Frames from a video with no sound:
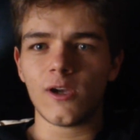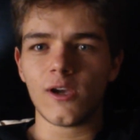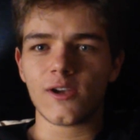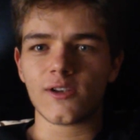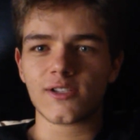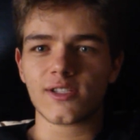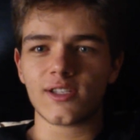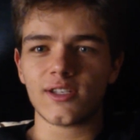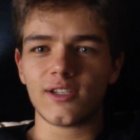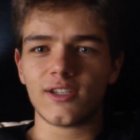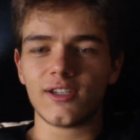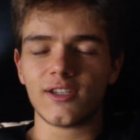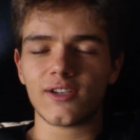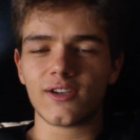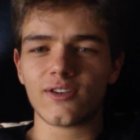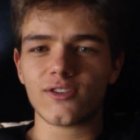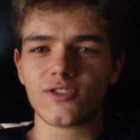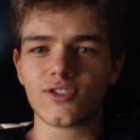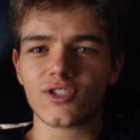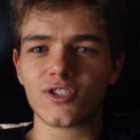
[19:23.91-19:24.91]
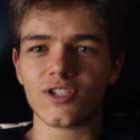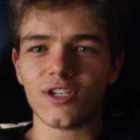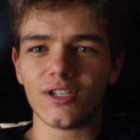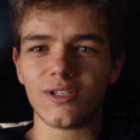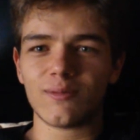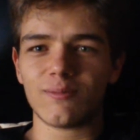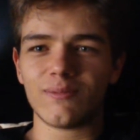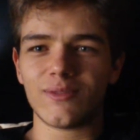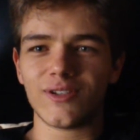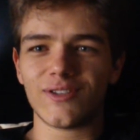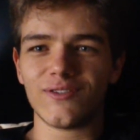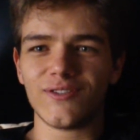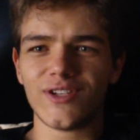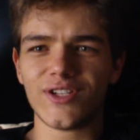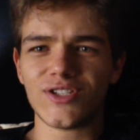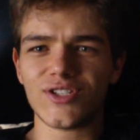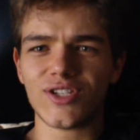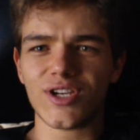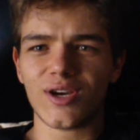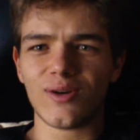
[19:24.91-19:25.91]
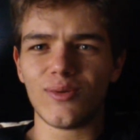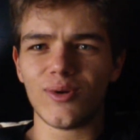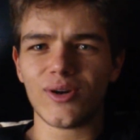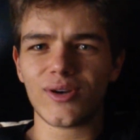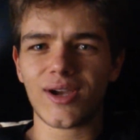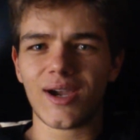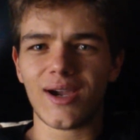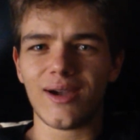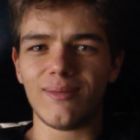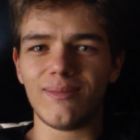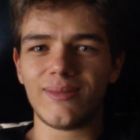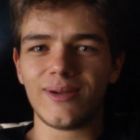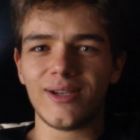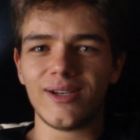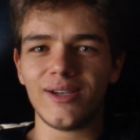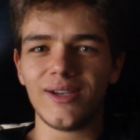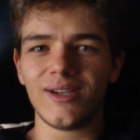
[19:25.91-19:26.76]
I was thinking, oh shit, but eventually I woke up.